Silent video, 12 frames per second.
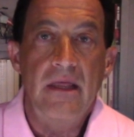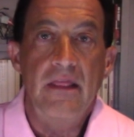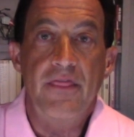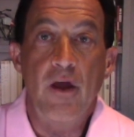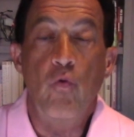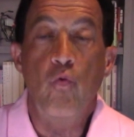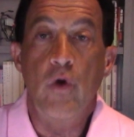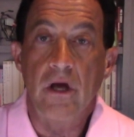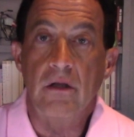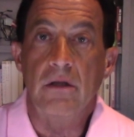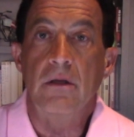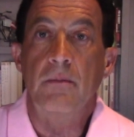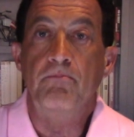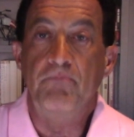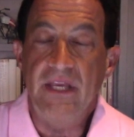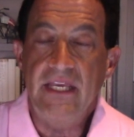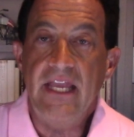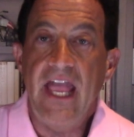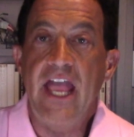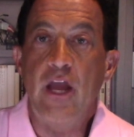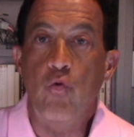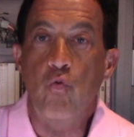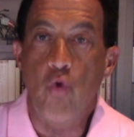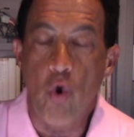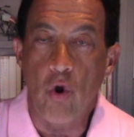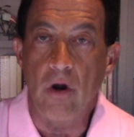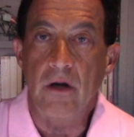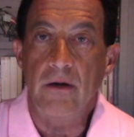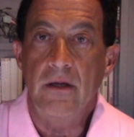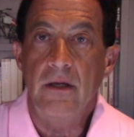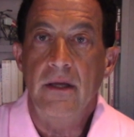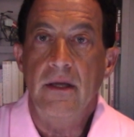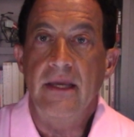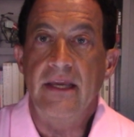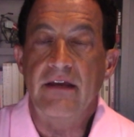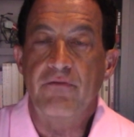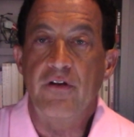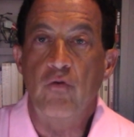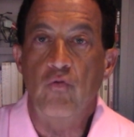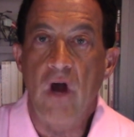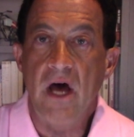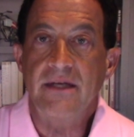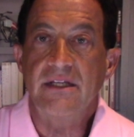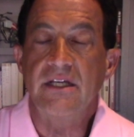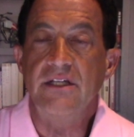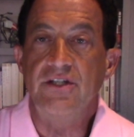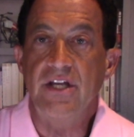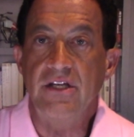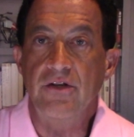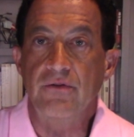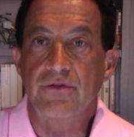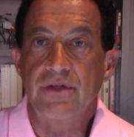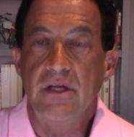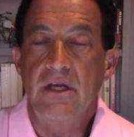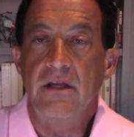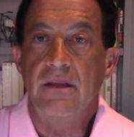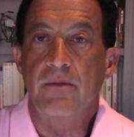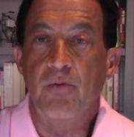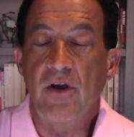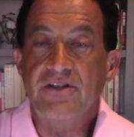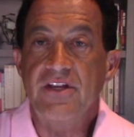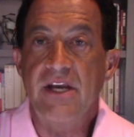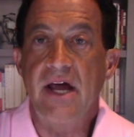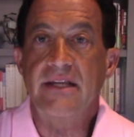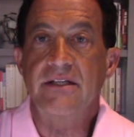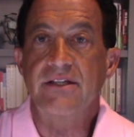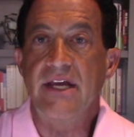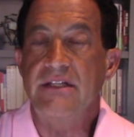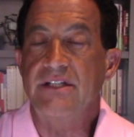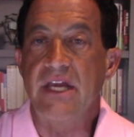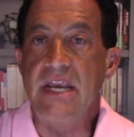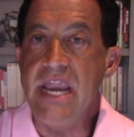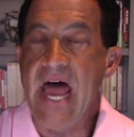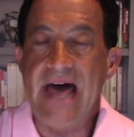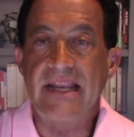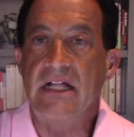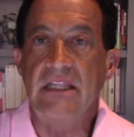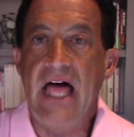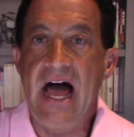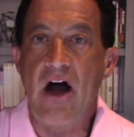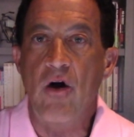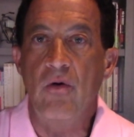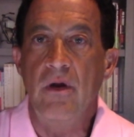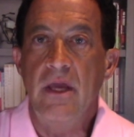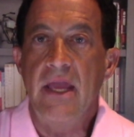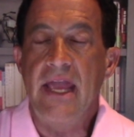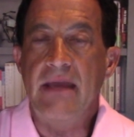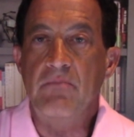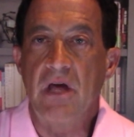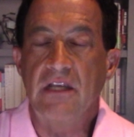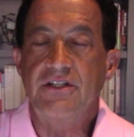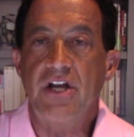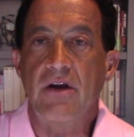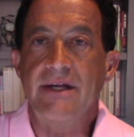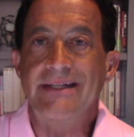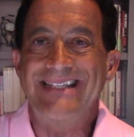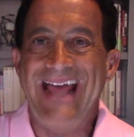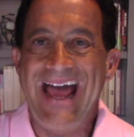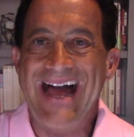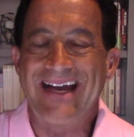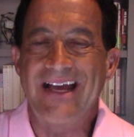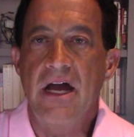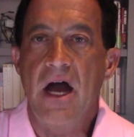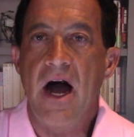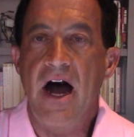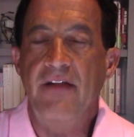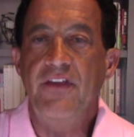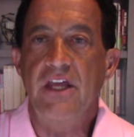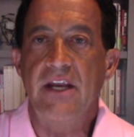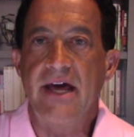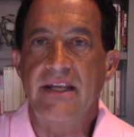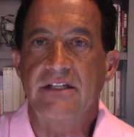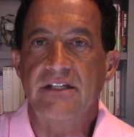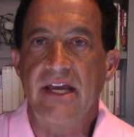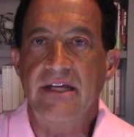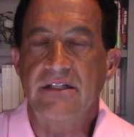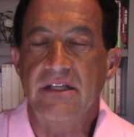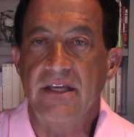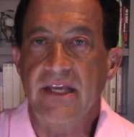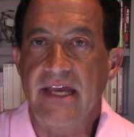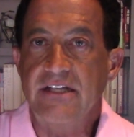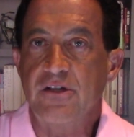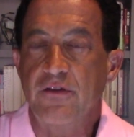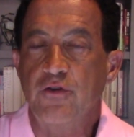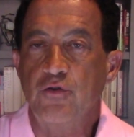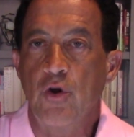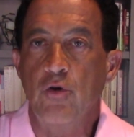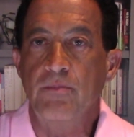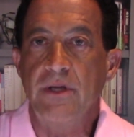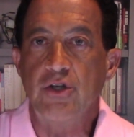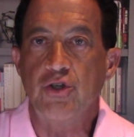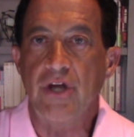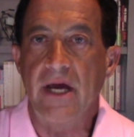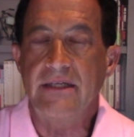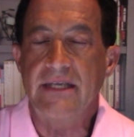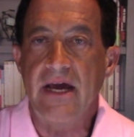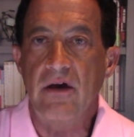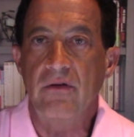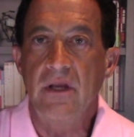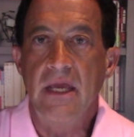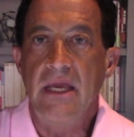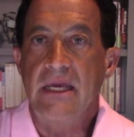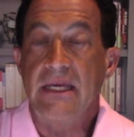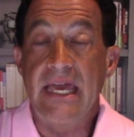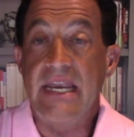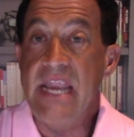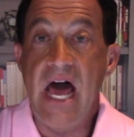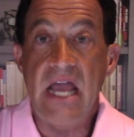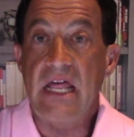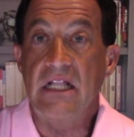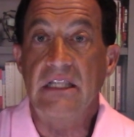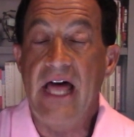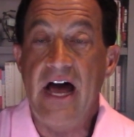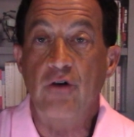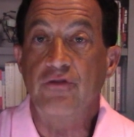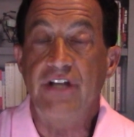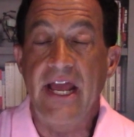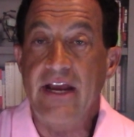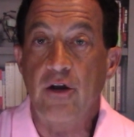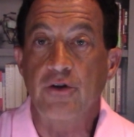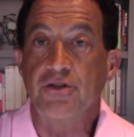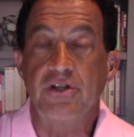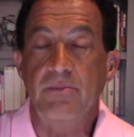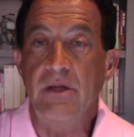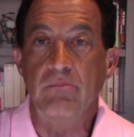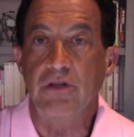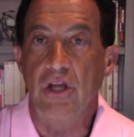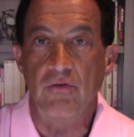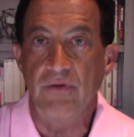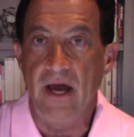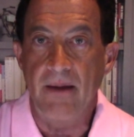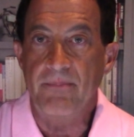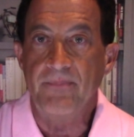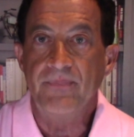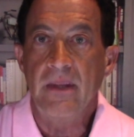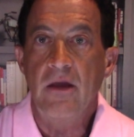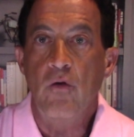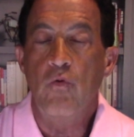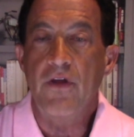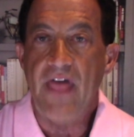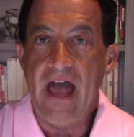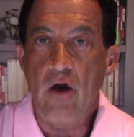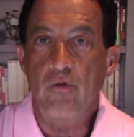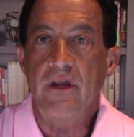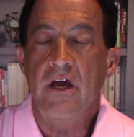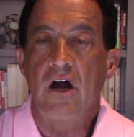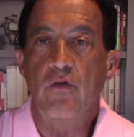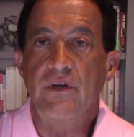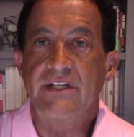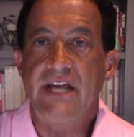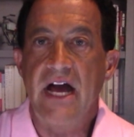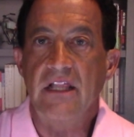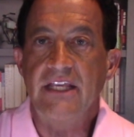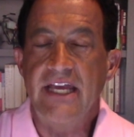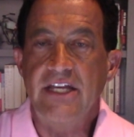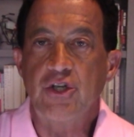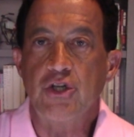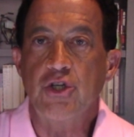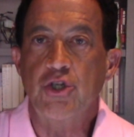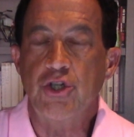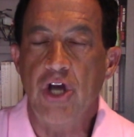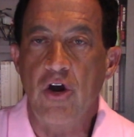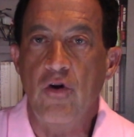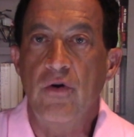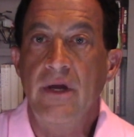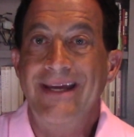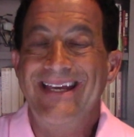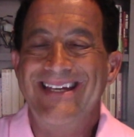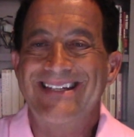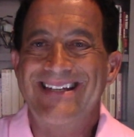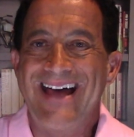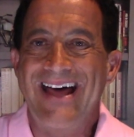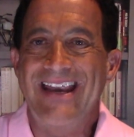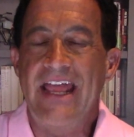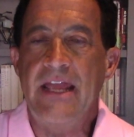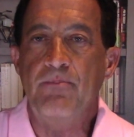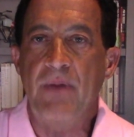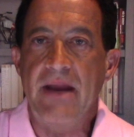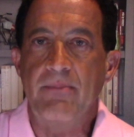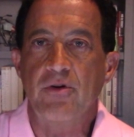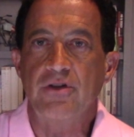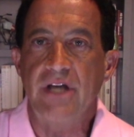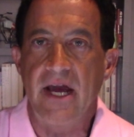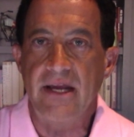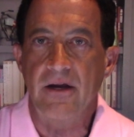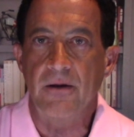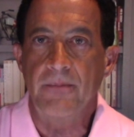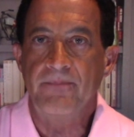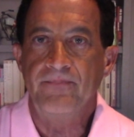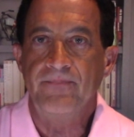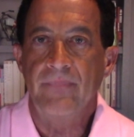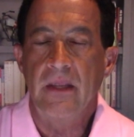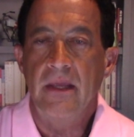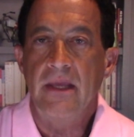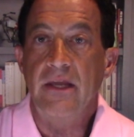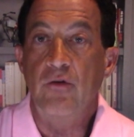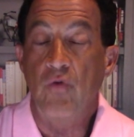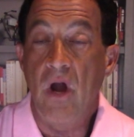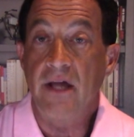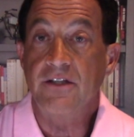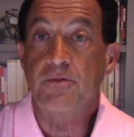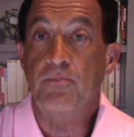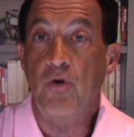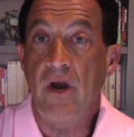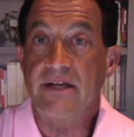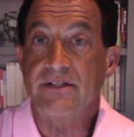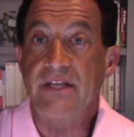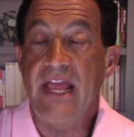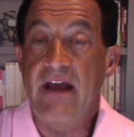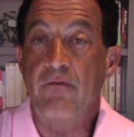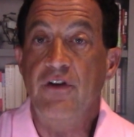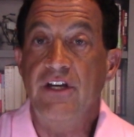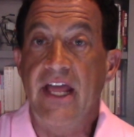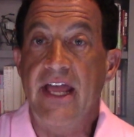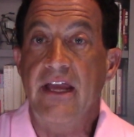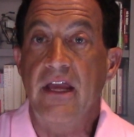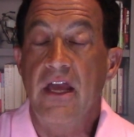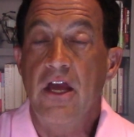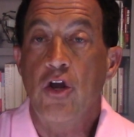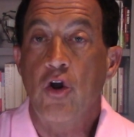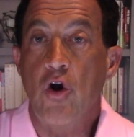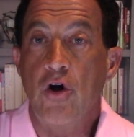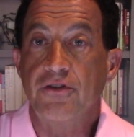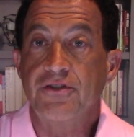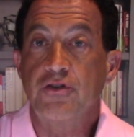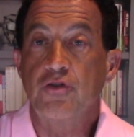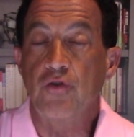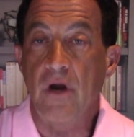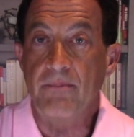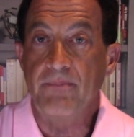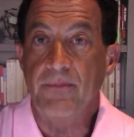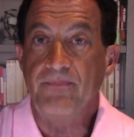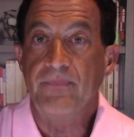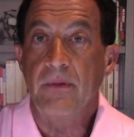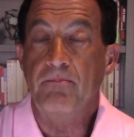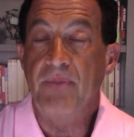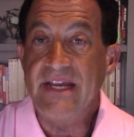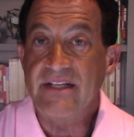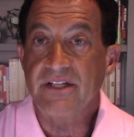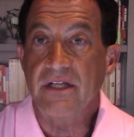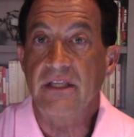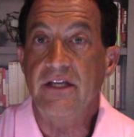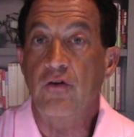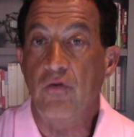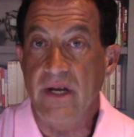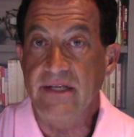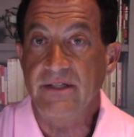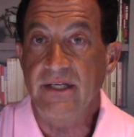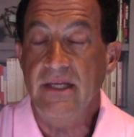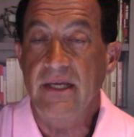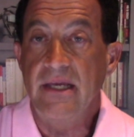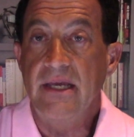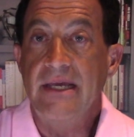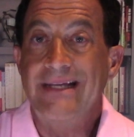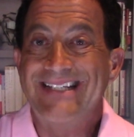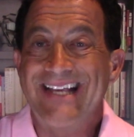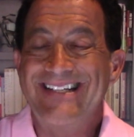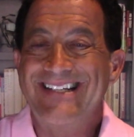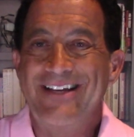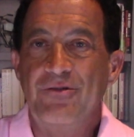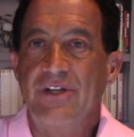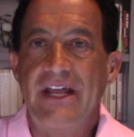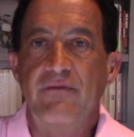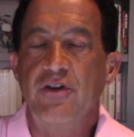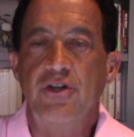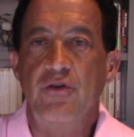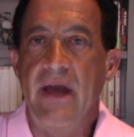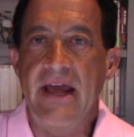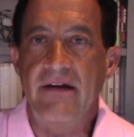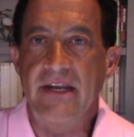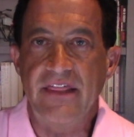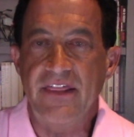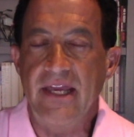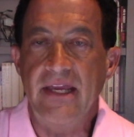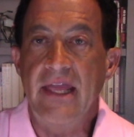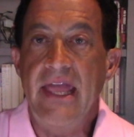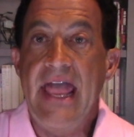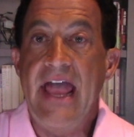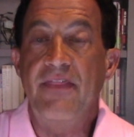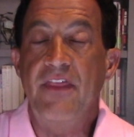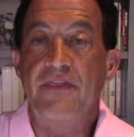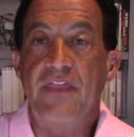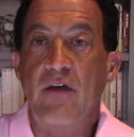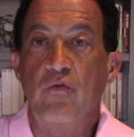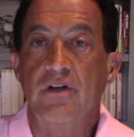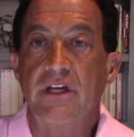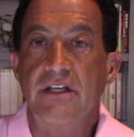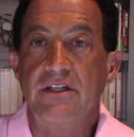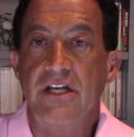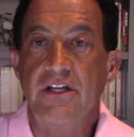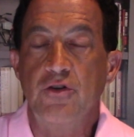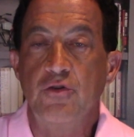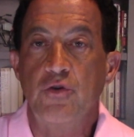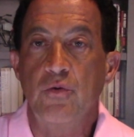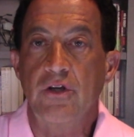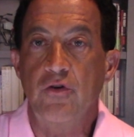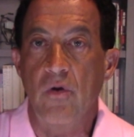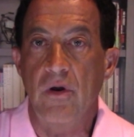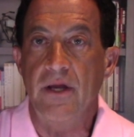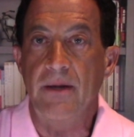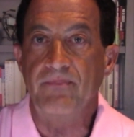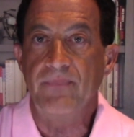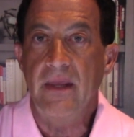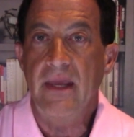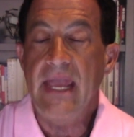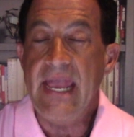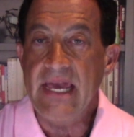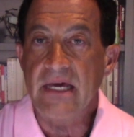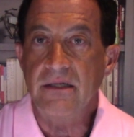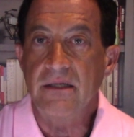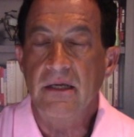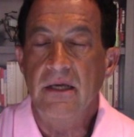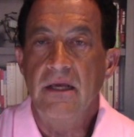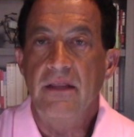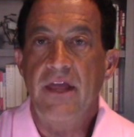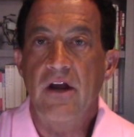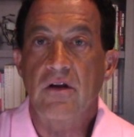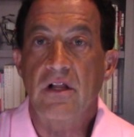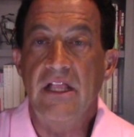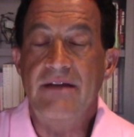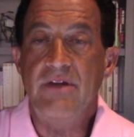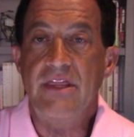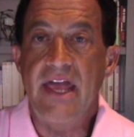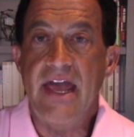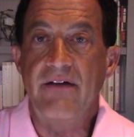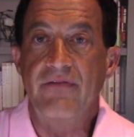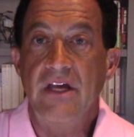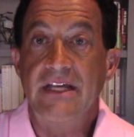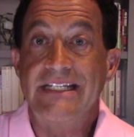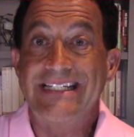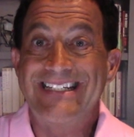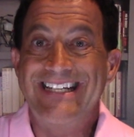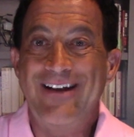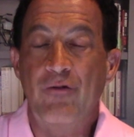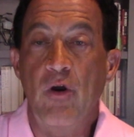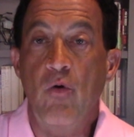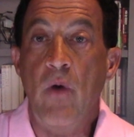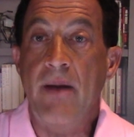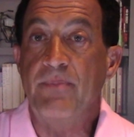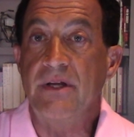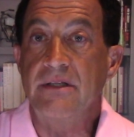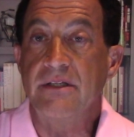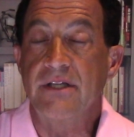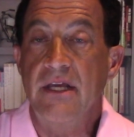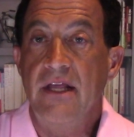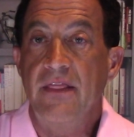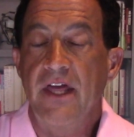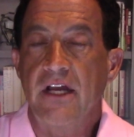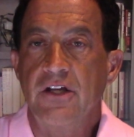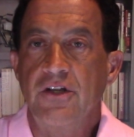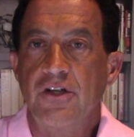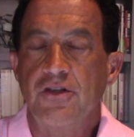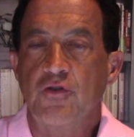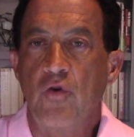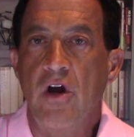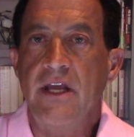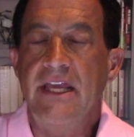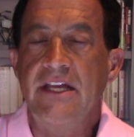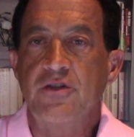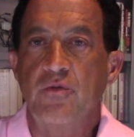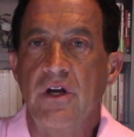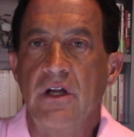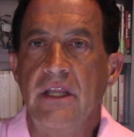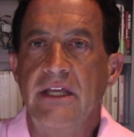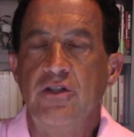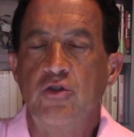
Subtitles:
There will be a war if Iran continues. The President of the United States cannot allow a military attack on the United States in the case of the drone being shot down, cannot allow tankers to be blown up without a retaliation to show he is not a paper tiger. Iran's press every day calls Trump basically crazy, says he will never do anything, and that they will continue to ignore him. And they're claiming they have secret weapons that could destroy Israel in